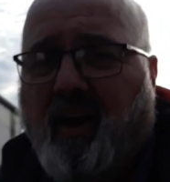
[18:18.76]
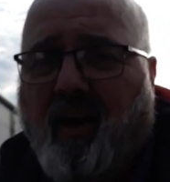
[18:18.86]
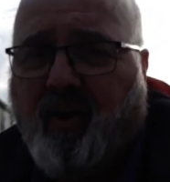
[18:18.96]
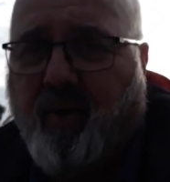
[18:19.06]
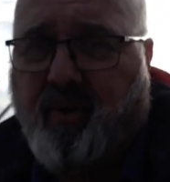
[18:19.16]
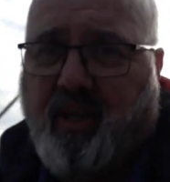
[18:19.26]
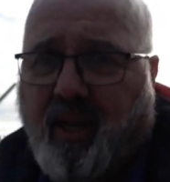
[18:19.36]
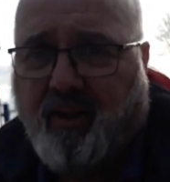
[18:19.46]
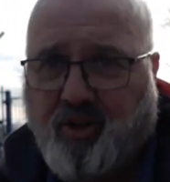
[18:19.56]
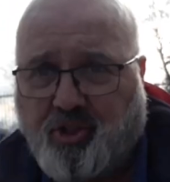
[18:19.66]
of how you can
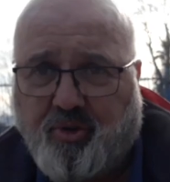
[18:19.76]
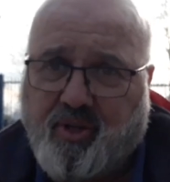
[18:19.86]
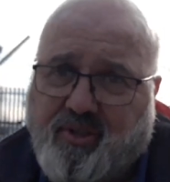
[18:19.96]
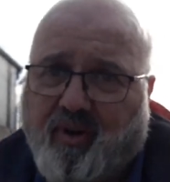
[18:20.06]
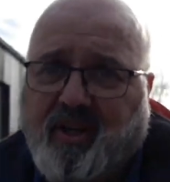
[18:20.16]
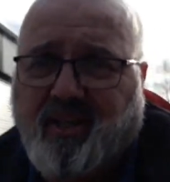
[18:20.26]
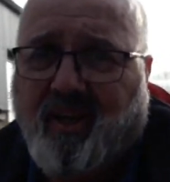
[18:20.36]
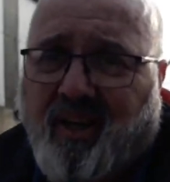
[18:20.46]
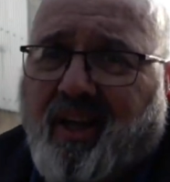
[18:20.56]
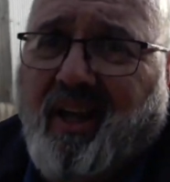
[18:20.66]
get in touch with us. Right.
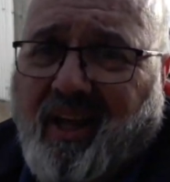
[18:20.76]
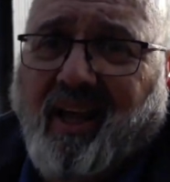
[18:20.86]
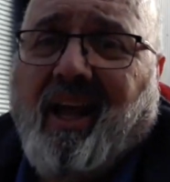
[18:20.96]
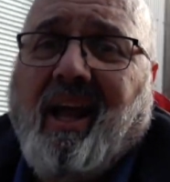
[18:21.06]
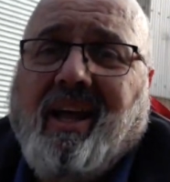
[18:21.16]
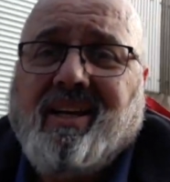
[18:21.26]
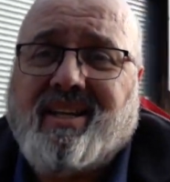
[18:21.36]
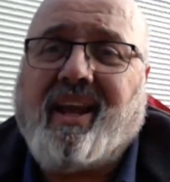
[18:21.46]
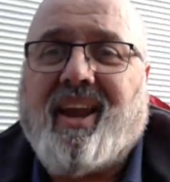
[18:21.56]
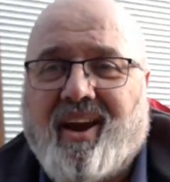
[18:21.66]

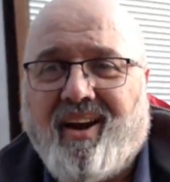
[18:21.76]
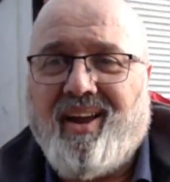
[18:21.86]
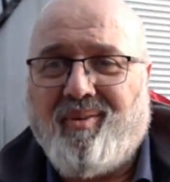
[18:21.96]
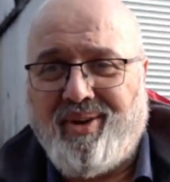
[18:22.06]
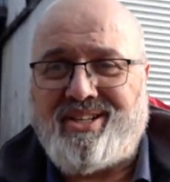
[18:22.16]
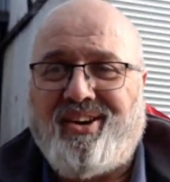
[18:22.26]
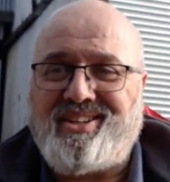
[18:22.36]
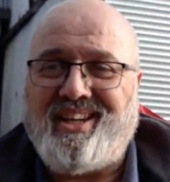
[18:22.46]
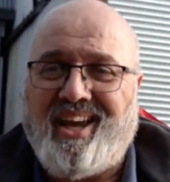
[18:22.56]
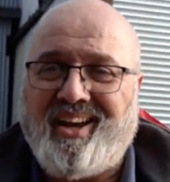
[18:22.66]
Take care. And we'll
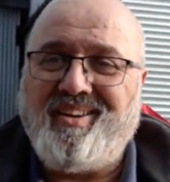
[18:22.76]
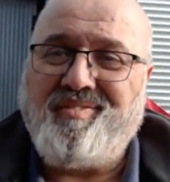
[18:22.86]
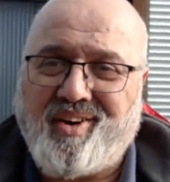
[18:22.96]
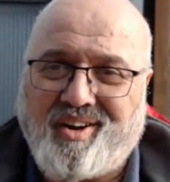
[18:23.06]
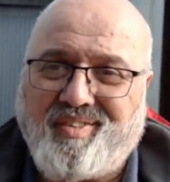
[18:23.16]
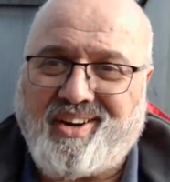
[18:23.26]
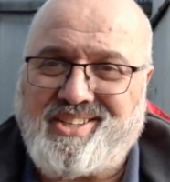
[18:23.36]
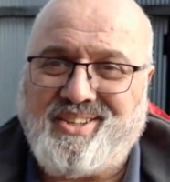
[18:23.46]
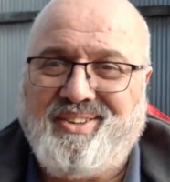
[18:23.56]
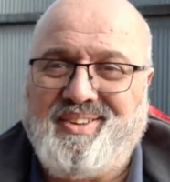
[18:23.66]
talk to you again very, very
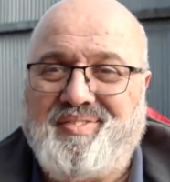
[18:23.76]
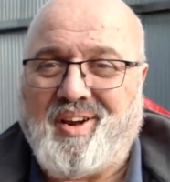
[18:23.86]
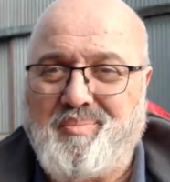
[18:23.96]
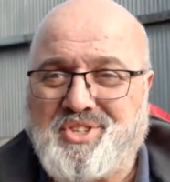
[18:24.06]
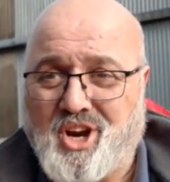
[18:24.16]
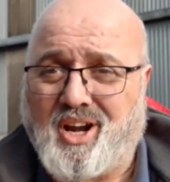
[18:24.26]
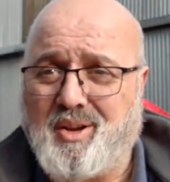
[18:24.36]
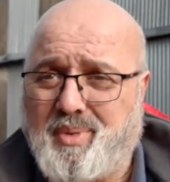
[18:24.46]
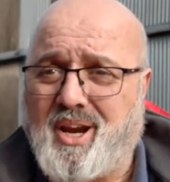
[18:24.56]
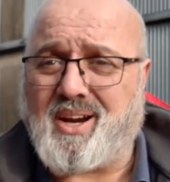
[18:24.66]
soon from
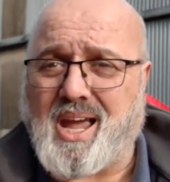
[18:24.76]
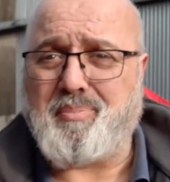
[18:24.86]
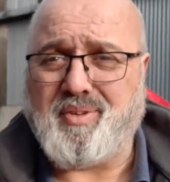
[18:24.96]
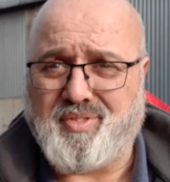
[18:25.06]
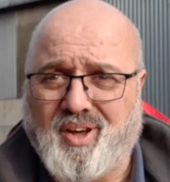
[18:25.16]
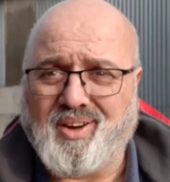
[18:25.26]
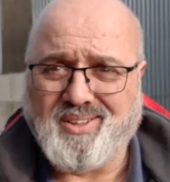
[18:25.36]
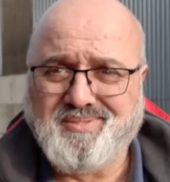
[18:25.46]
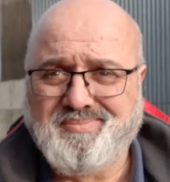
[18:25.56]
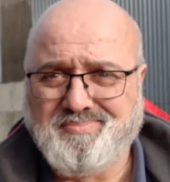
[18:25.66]
Charlie and me, our camping vlog.
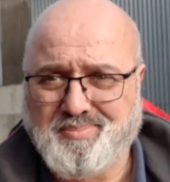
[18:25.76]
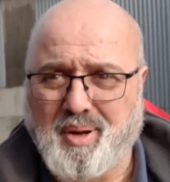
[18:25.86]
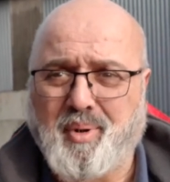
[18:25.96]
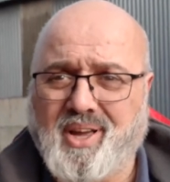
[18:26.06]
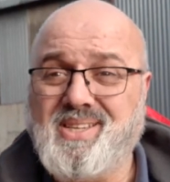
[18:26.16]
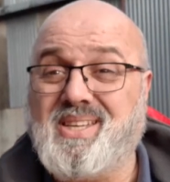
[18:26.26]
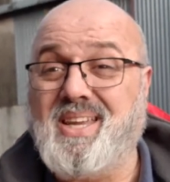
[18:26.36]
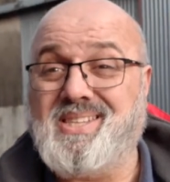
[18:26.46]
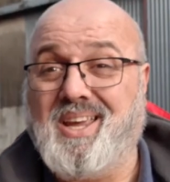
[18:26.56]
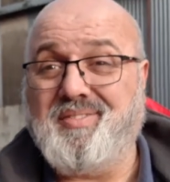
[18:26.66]
Bye-bye.
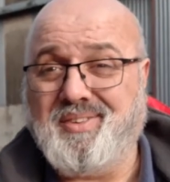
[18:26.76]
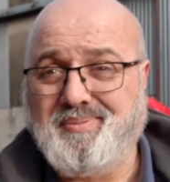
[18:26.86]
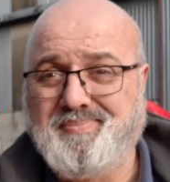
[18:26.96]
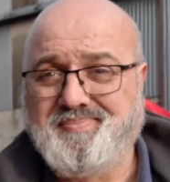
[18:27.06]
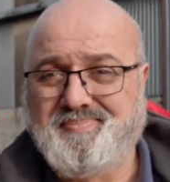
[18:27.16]
Stay safe.